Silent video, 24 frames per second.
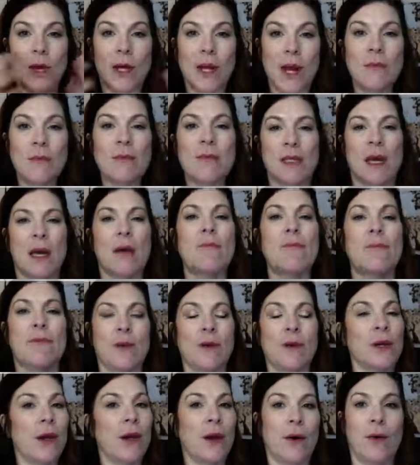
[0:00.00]
What comes up
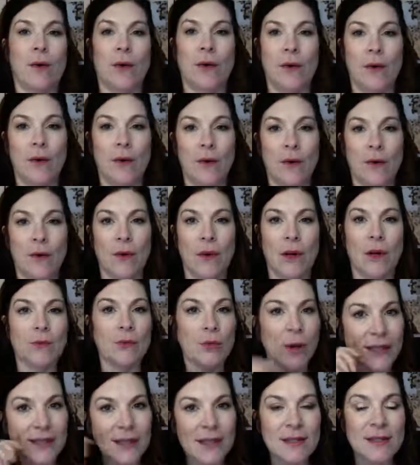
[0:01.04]
for you?
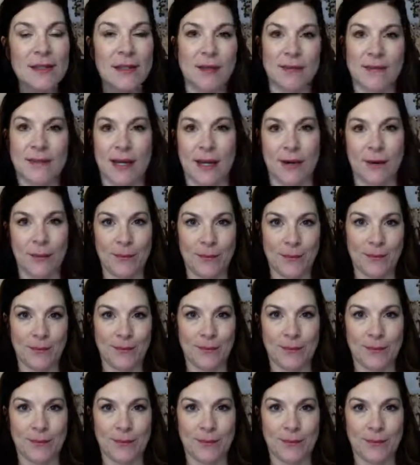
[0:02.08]
Write that stuff down.